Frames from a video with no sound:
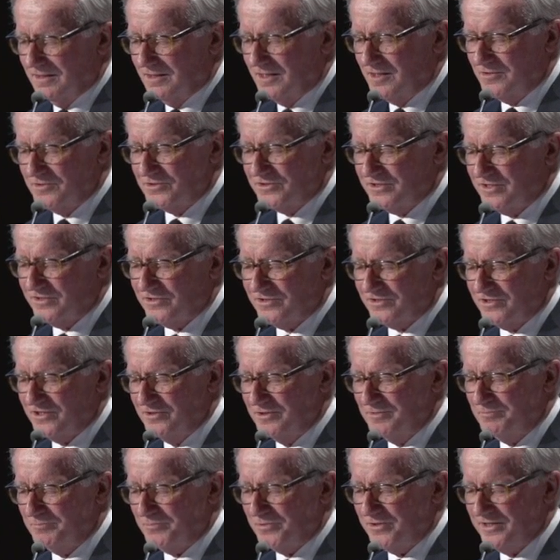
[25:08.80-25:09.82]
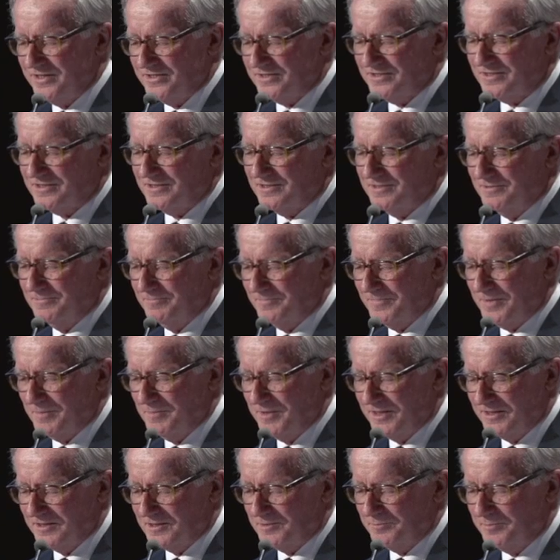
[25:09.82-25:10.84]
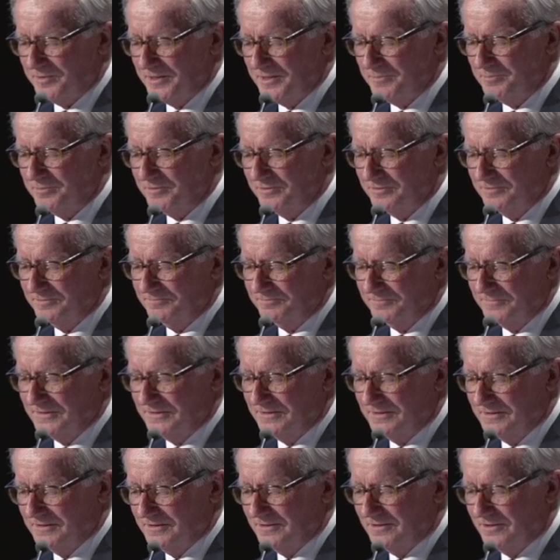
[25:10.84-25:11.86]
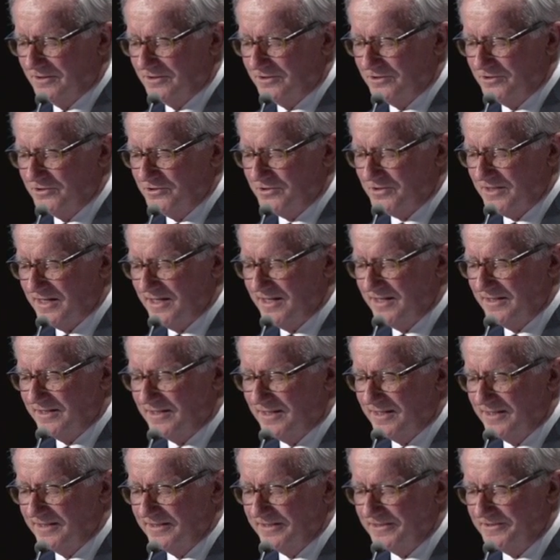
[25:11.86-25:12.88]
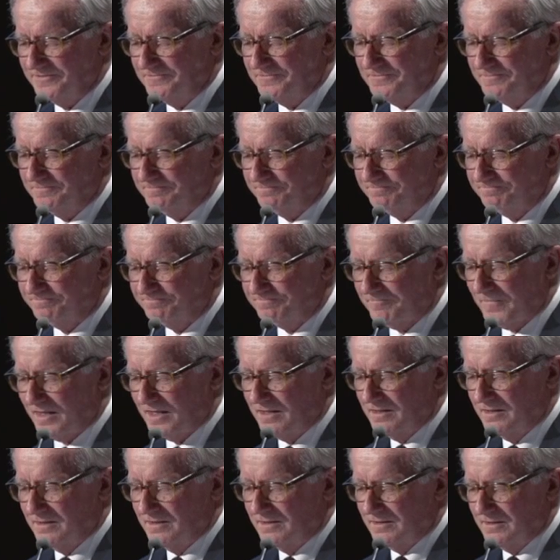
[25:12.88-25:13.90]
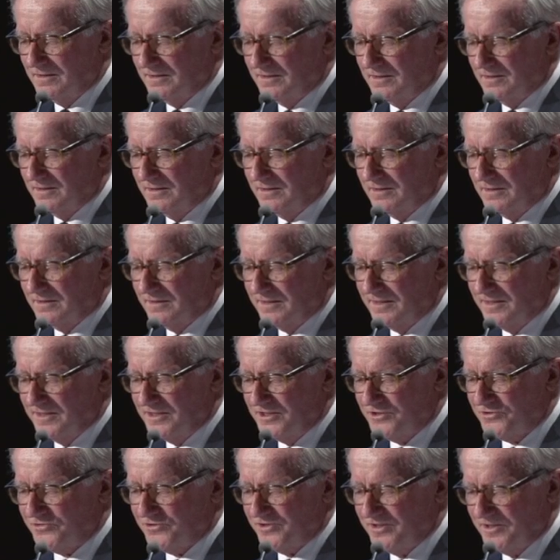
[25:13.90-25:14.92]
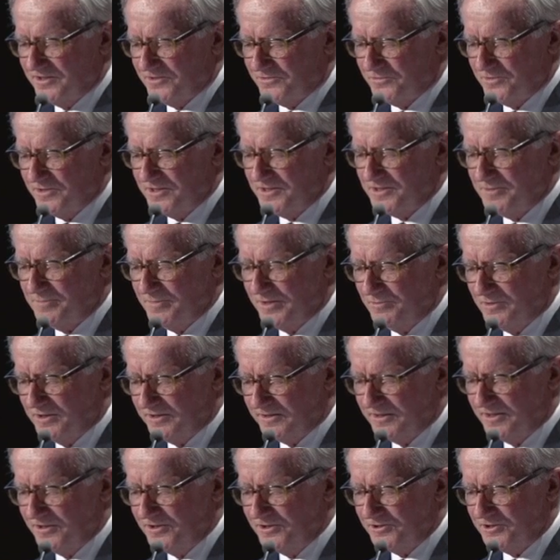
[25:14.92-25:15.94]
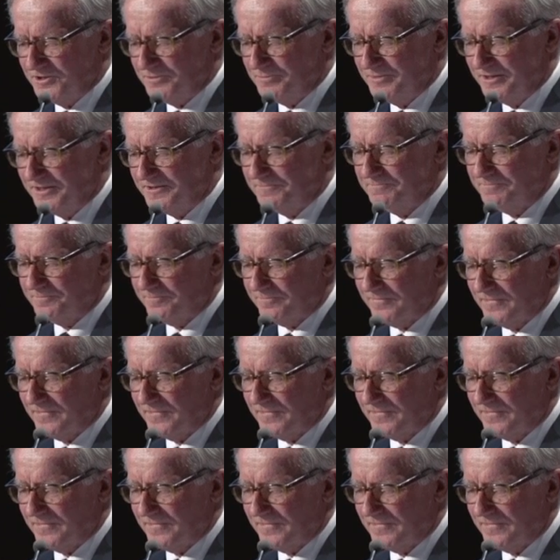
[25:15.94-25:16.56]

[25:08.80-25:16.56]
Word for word: I was just so impressed about the people on whose land I live. Their history is reasonably well known to me.